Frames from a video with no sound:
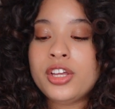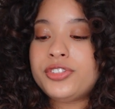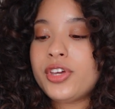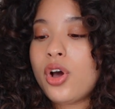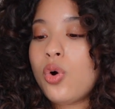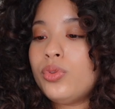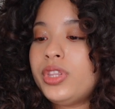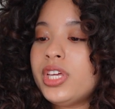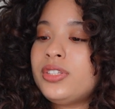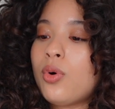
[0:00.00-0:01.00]
So
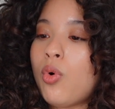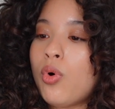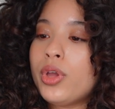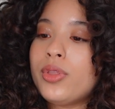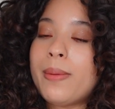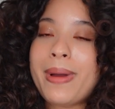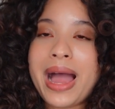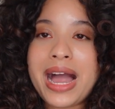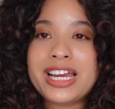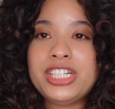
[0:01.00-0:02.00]
this oil, the
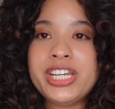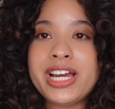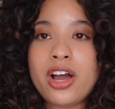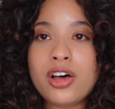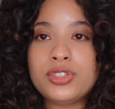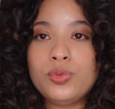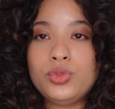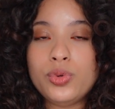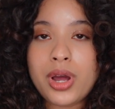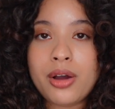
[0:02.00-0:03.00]
packaging, I also
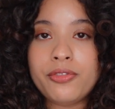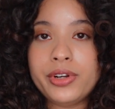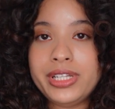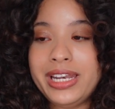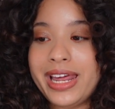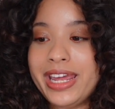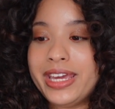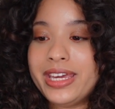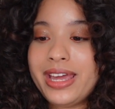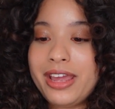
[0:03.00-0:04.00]
do not really
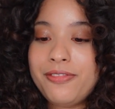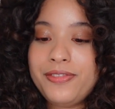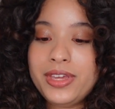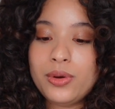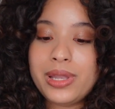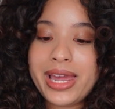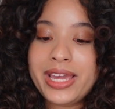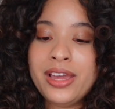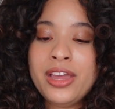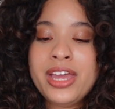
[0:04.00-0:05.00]
like it. I feel like